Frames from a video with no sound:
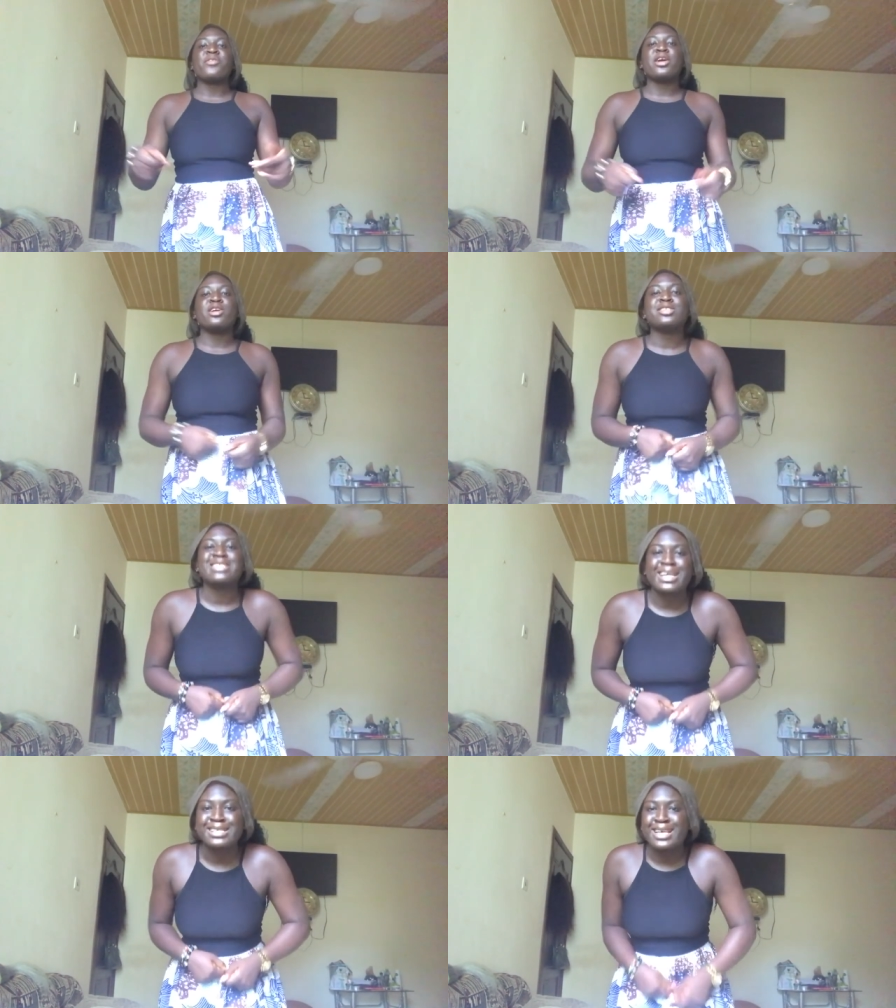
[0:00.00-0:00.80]
girl, she
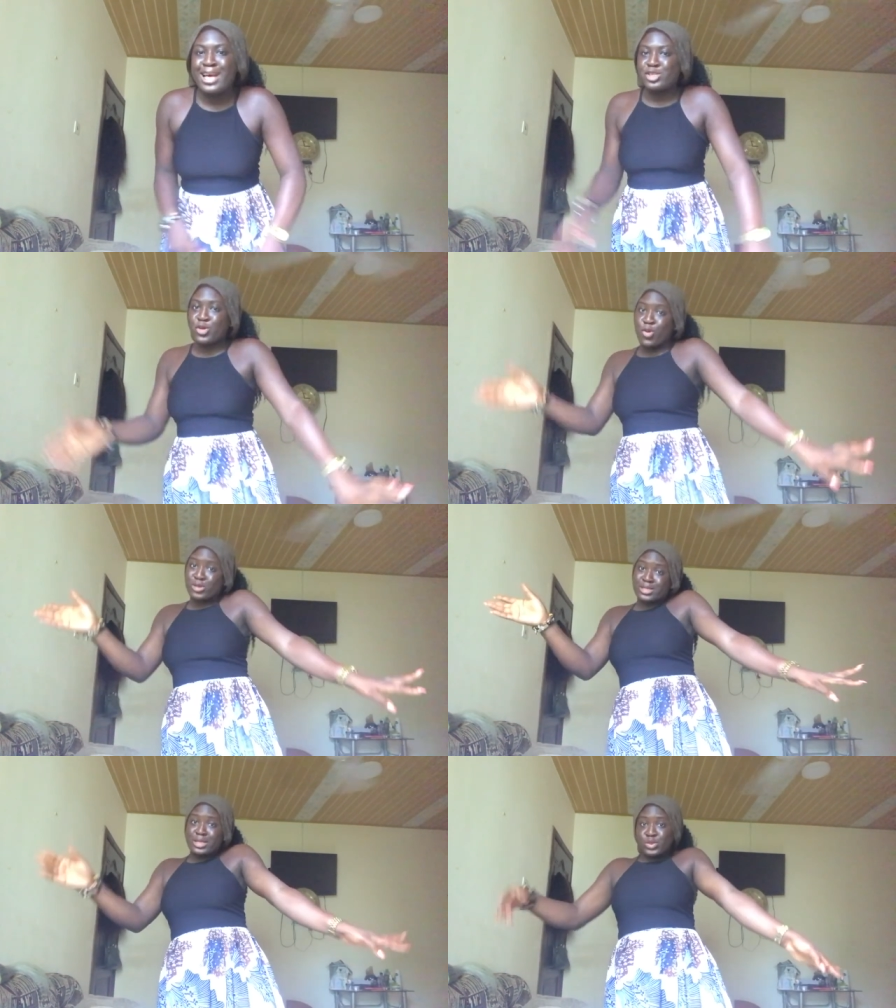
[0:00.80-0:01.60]
Jackie says, your
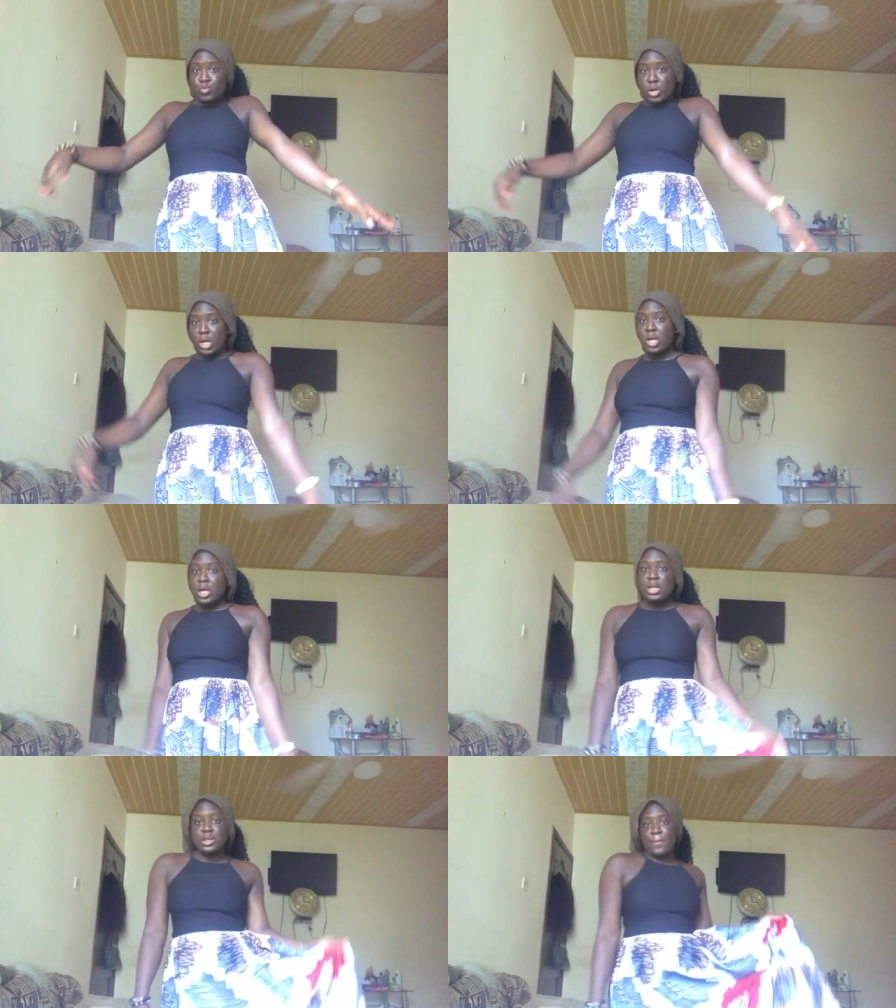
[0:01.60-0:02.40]
hostess with
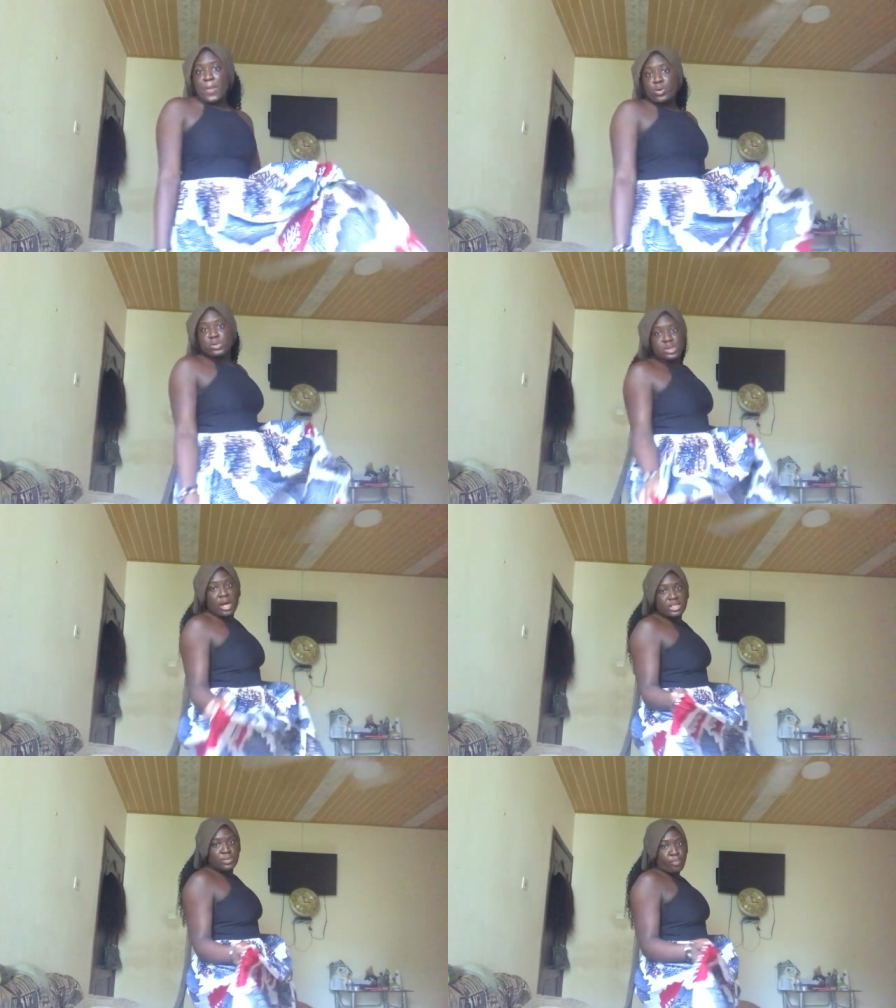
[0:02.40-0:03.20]
the
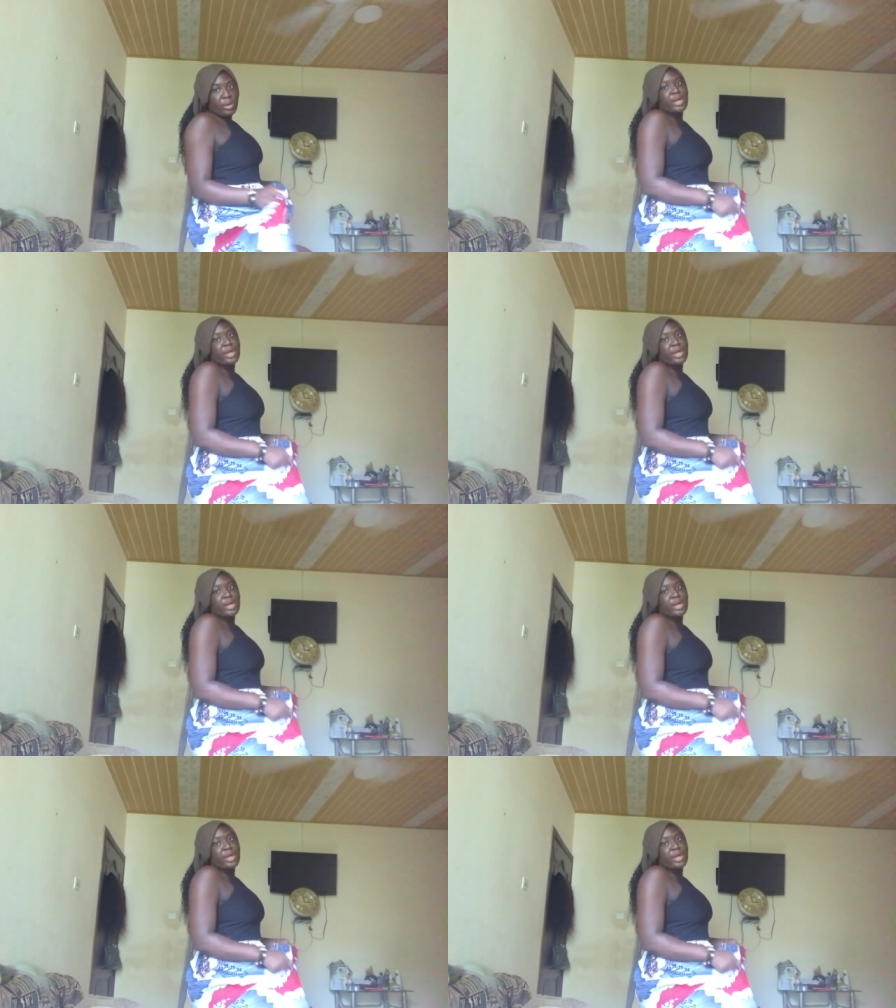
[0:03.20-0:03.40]
mostest, bringing